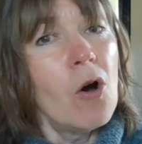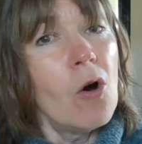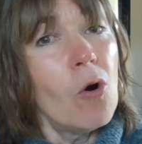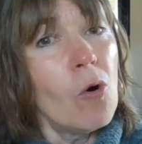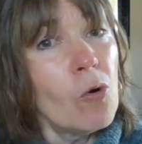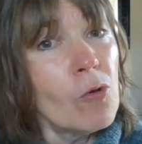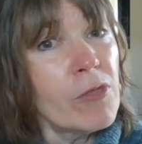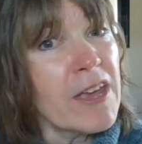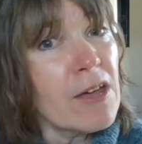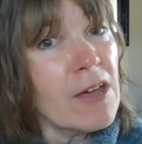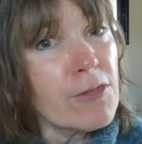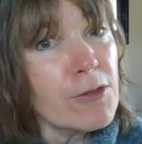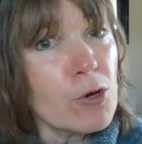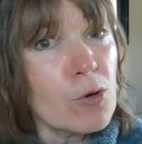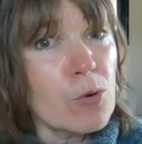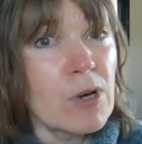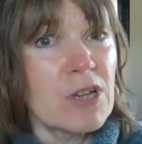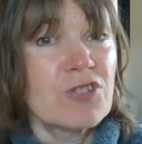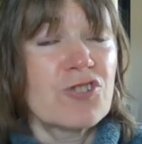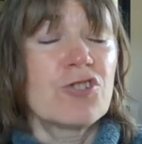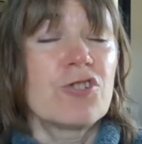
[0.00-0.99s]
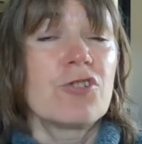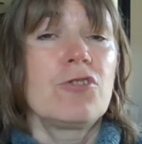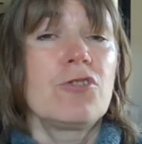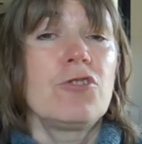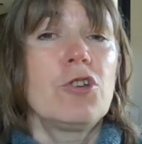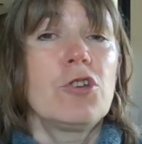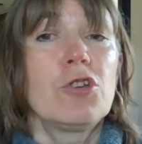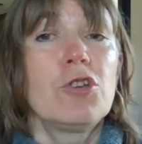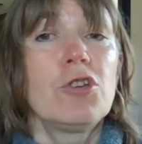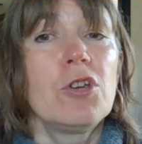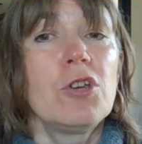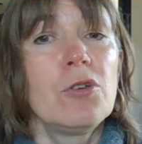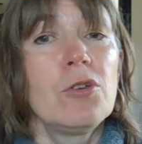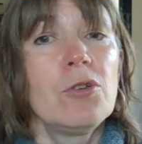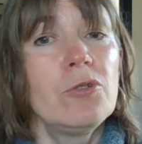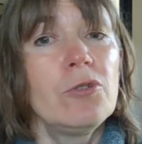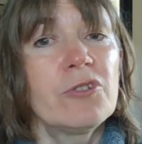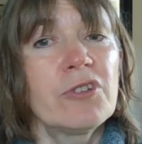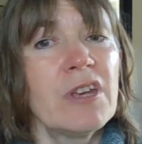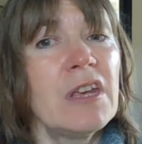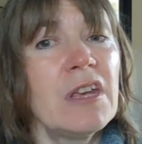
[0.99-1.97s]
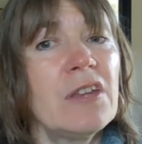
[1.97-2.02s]
Or the other question you can
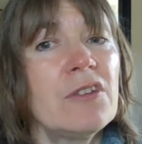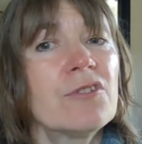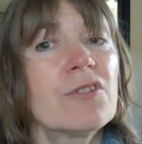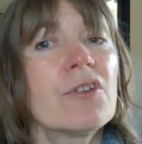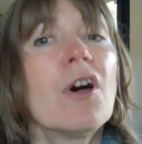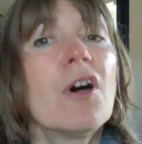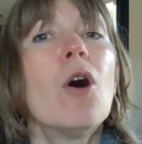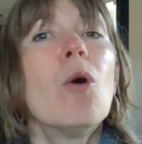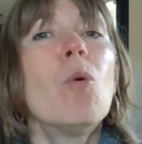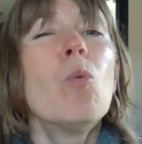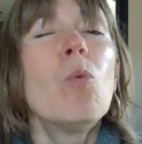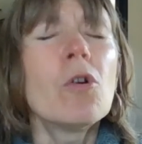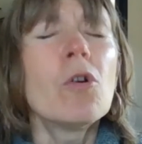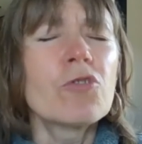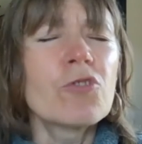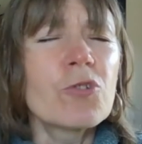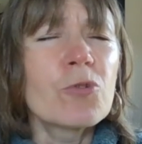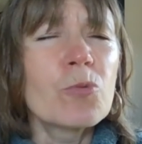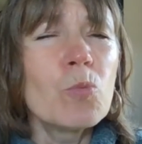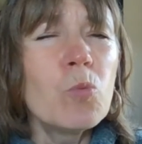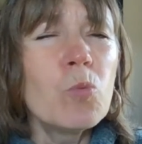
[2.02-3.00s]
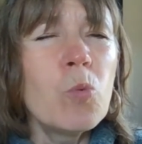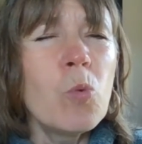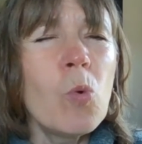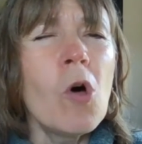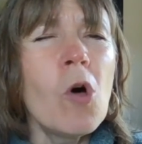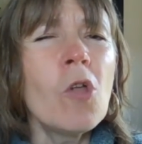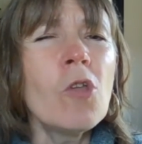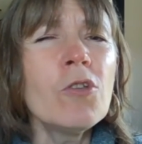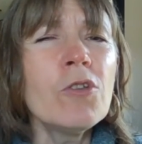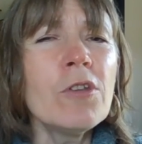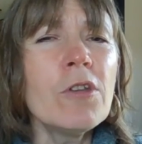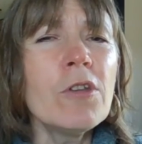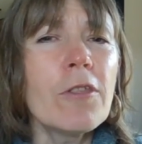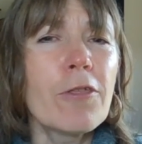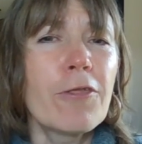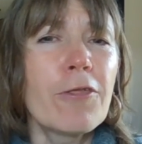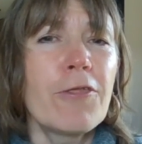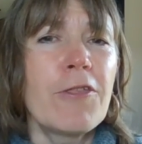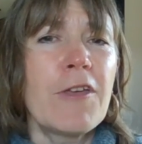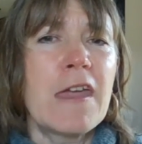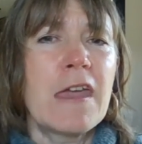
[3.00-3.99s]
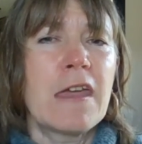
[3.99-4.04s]
use is, what's one
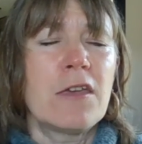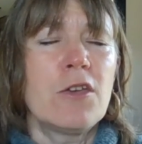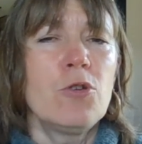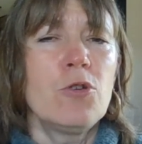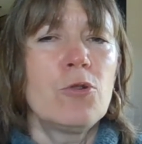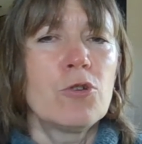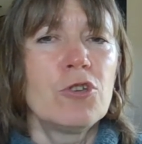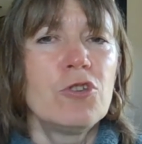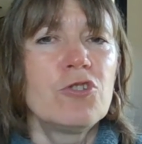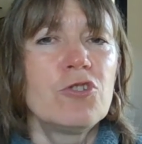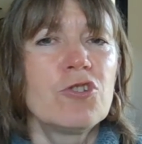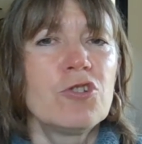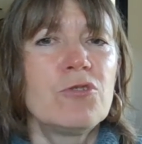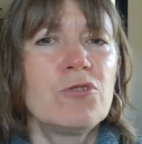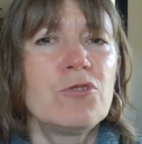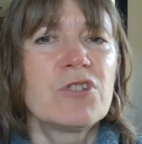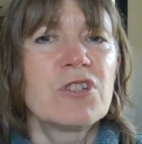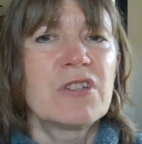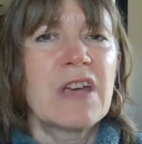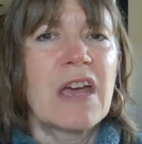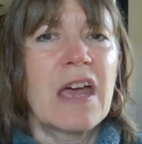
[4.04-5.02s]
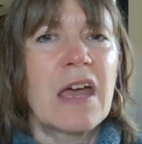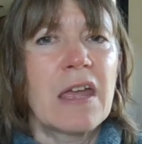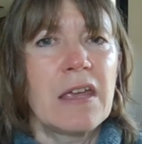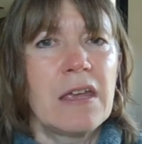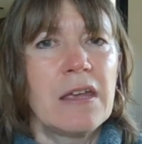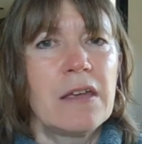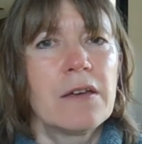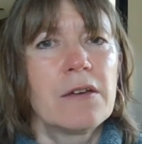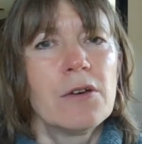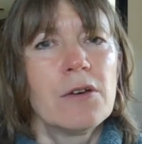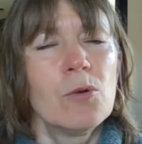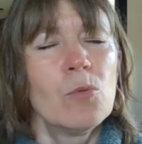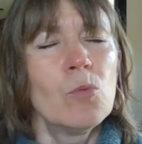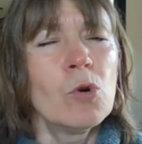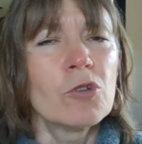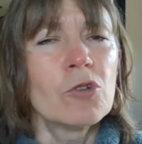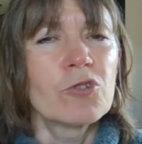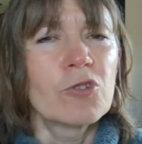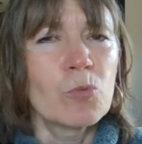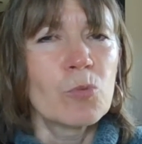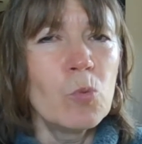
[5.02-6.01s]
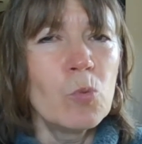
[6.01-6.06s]
thing you can do today?
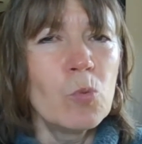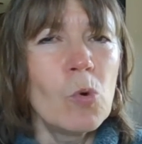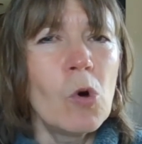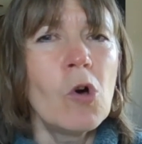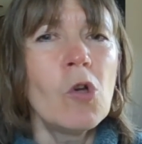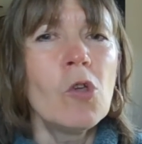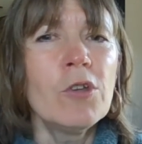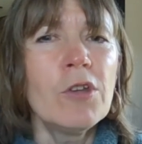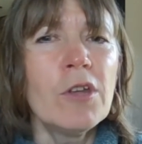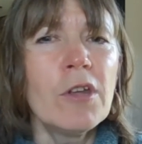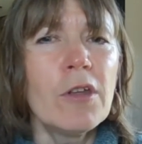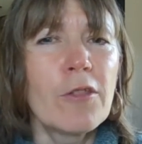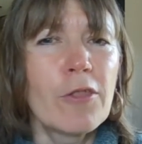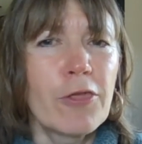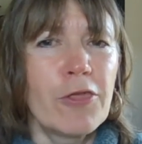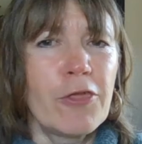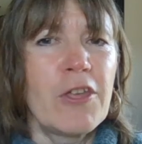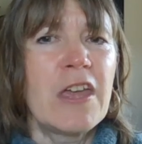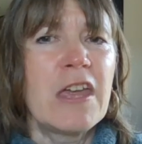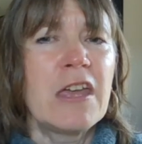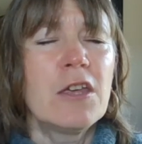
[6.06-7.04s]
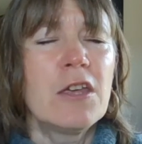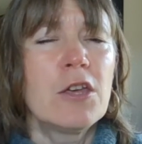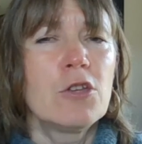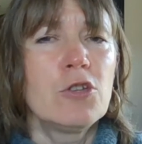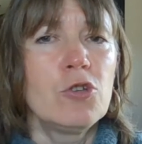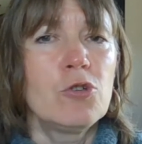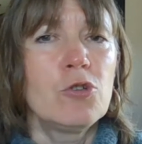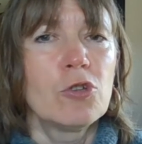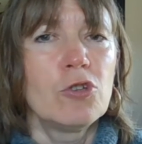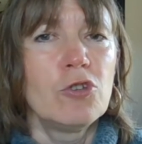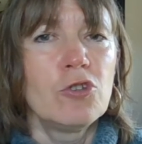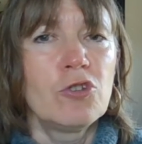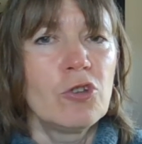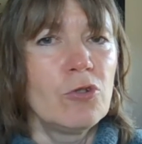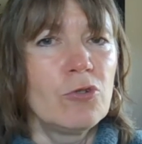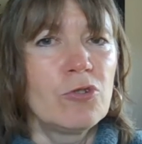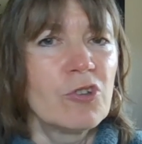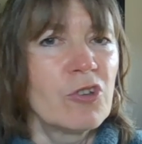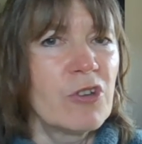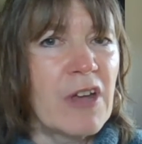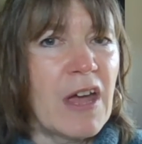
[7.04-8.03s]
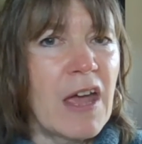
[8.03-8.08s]
What's one thing you can do
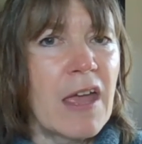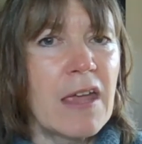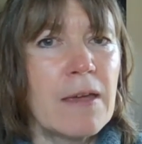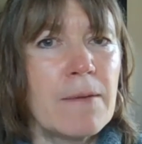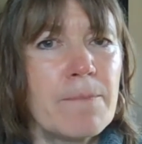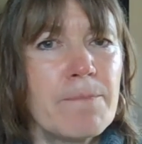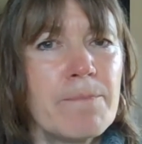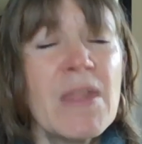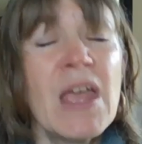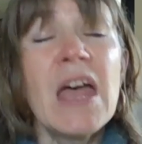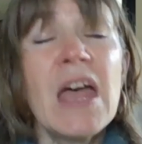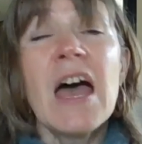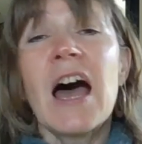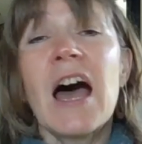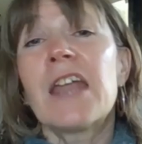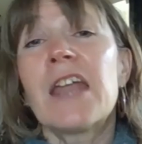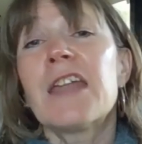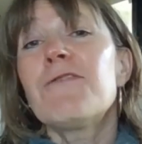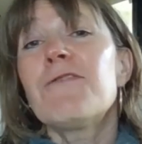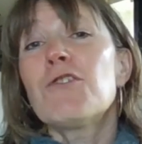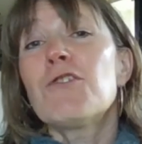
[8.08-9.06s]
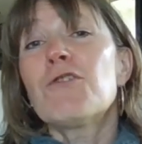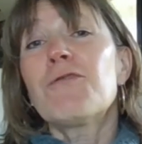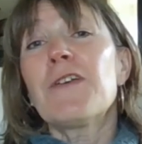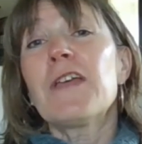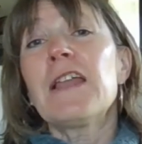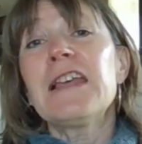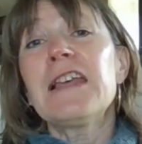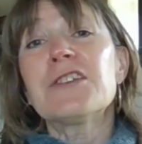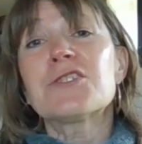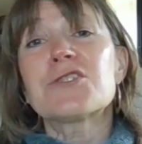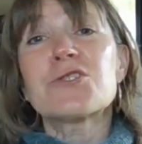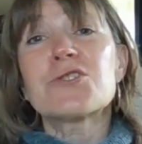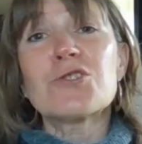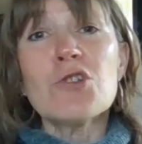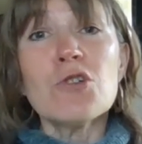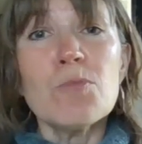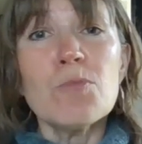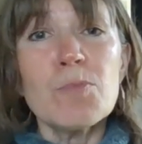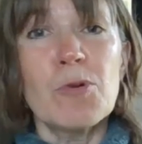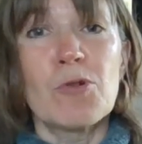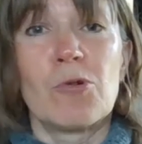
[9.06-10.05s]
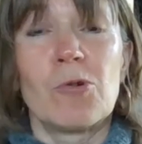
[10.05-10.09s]
today? And if you're feeling
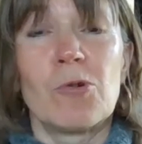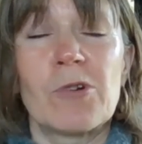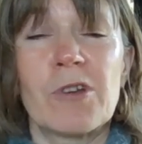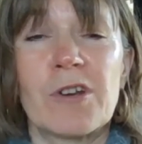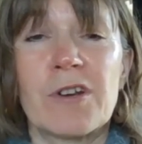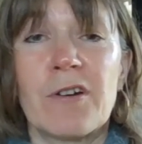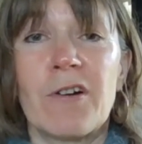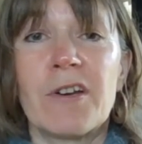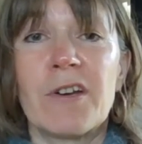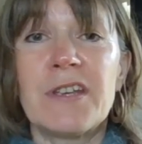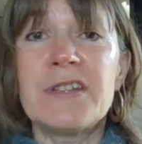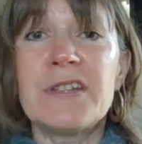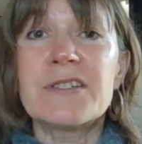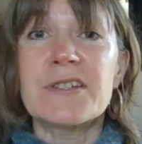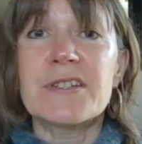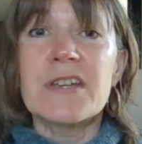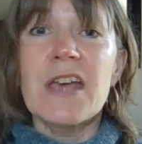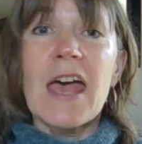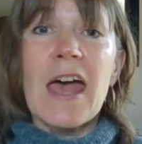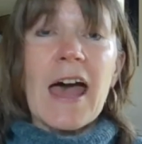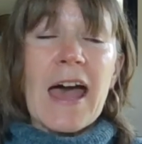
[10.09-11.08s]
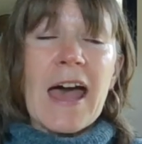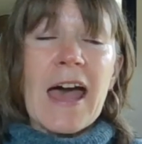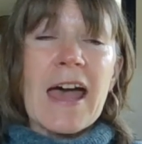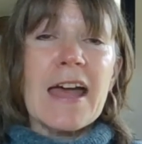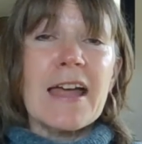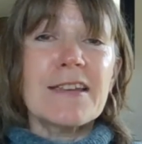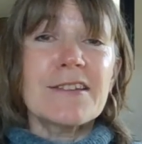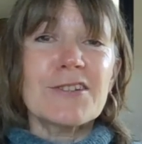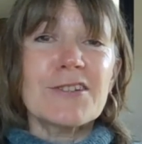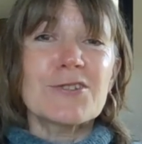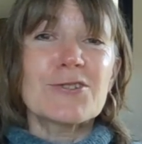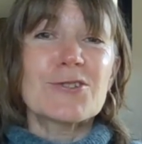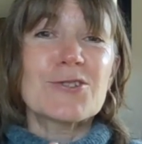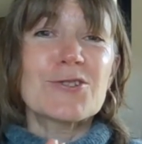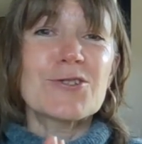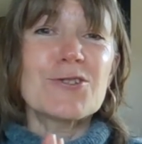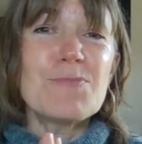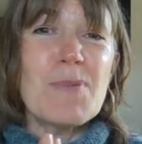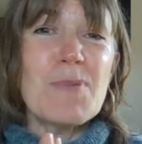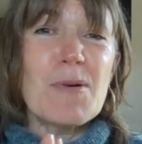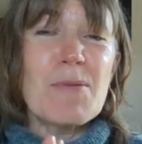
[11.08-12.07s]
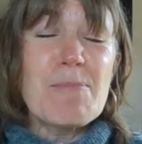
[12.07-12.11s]
super organized and
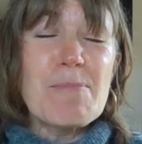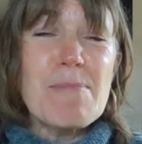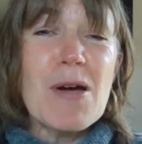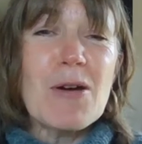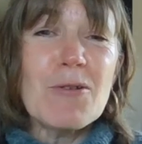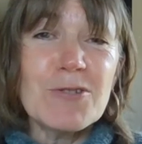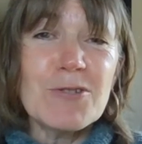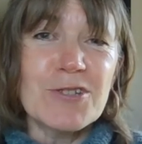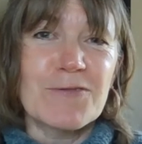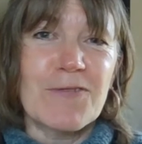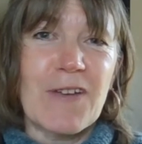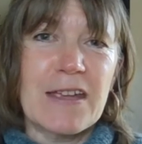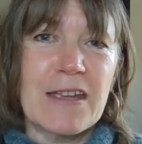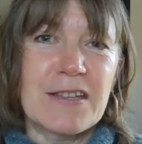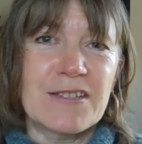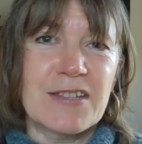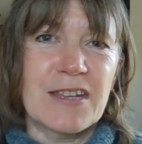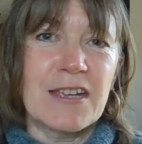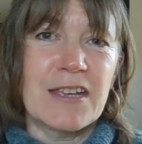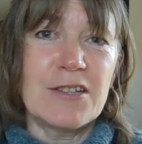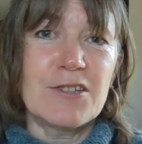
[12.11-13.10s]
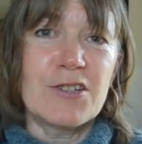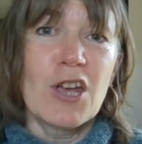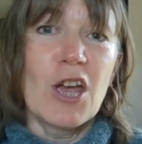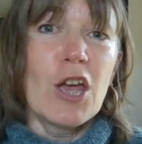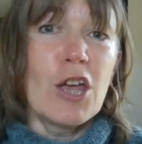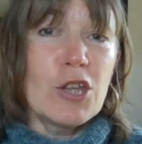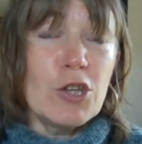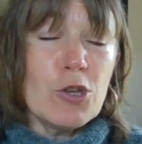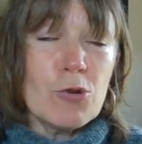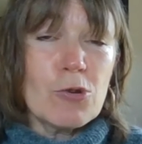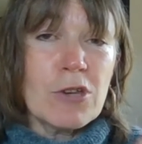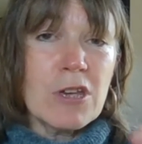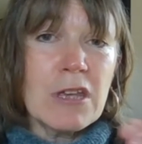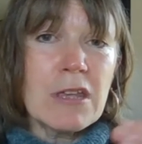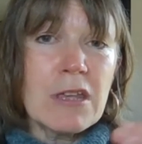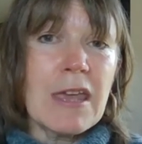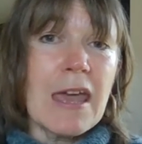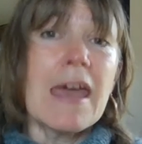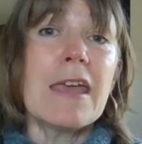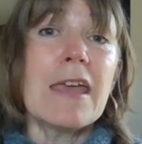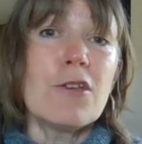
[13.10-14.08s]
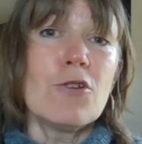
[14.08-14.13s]
super motivated, you can
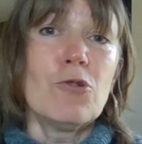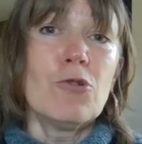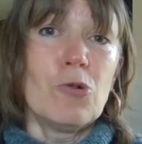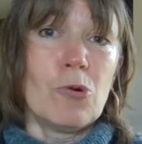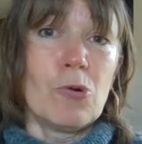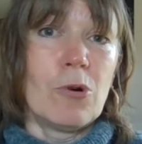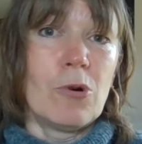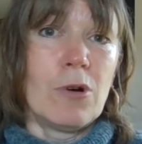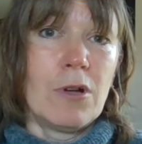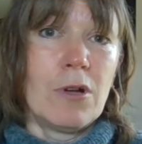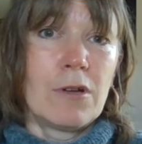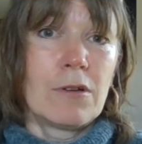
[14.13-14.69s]
get your